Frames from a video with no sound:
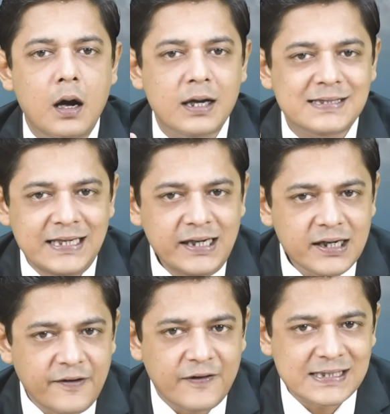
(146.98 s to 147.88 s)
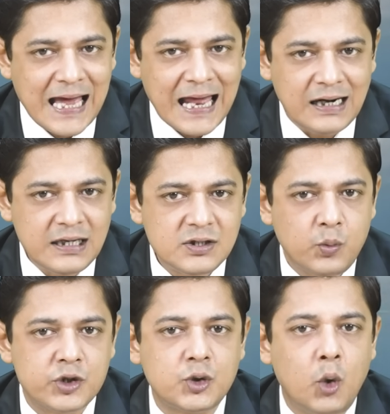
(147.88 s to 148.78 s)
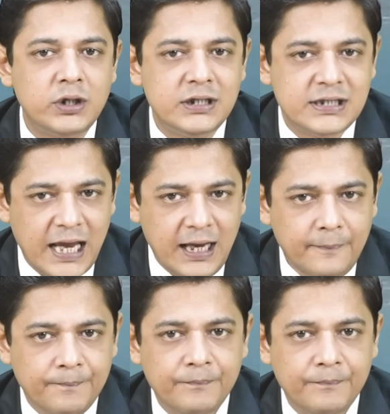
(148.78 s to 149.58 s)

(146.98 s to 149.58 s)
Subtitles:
A senior defense analyst was quoted saying,